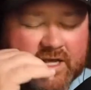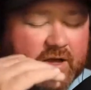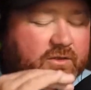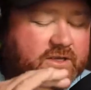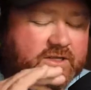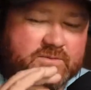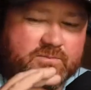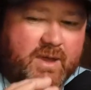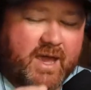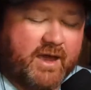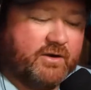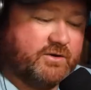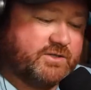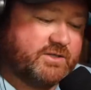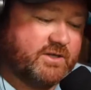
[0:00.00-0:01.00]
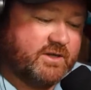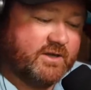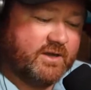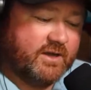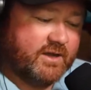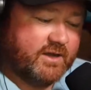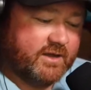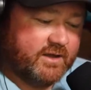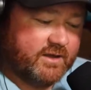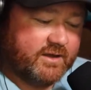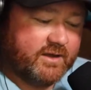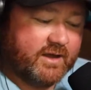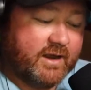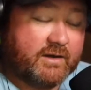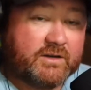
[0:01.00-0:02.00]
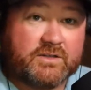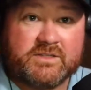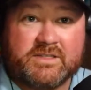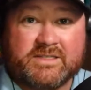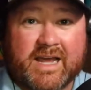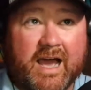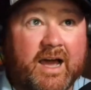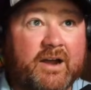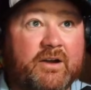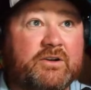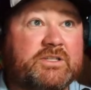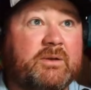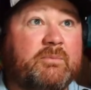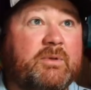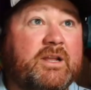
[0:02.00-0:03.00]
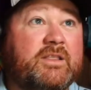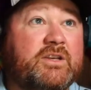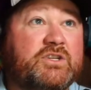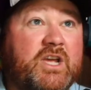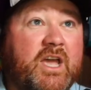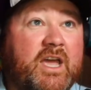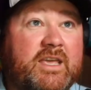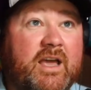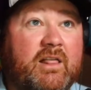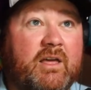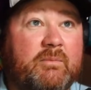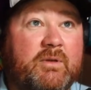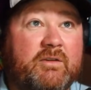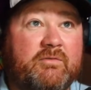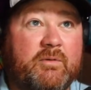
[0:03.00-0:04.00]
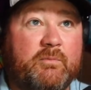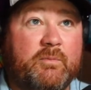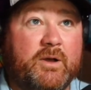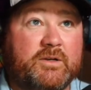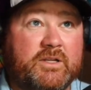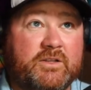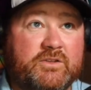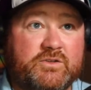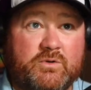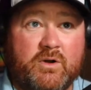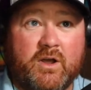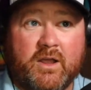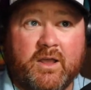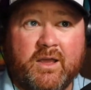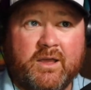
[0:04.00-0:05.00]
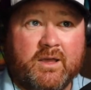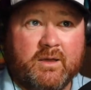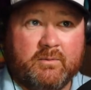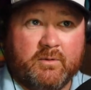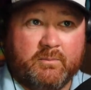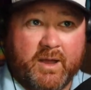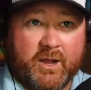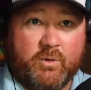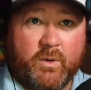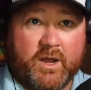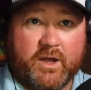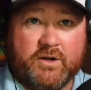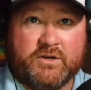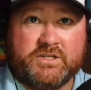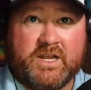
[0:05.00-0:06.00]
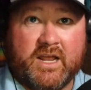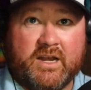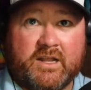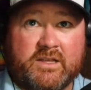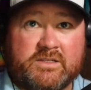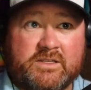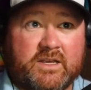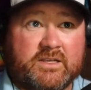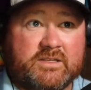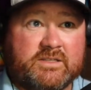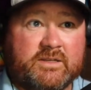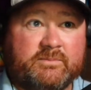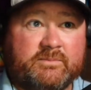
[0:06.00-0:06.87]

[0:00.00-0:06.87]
this matters. And Todd or somebody in the chat yell at me if I'm about to get this wrong, but my quick understanding is this.